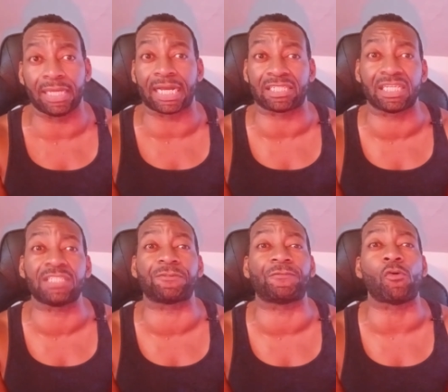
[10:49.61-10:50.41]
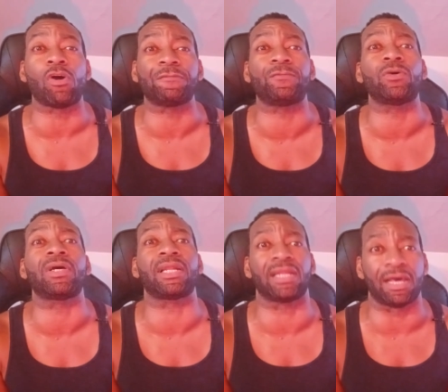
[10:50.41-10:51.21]
Now she's
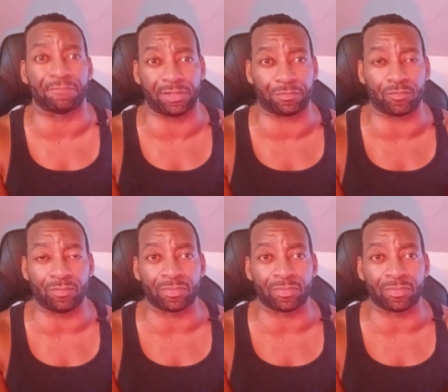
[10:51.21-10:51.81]
4'11"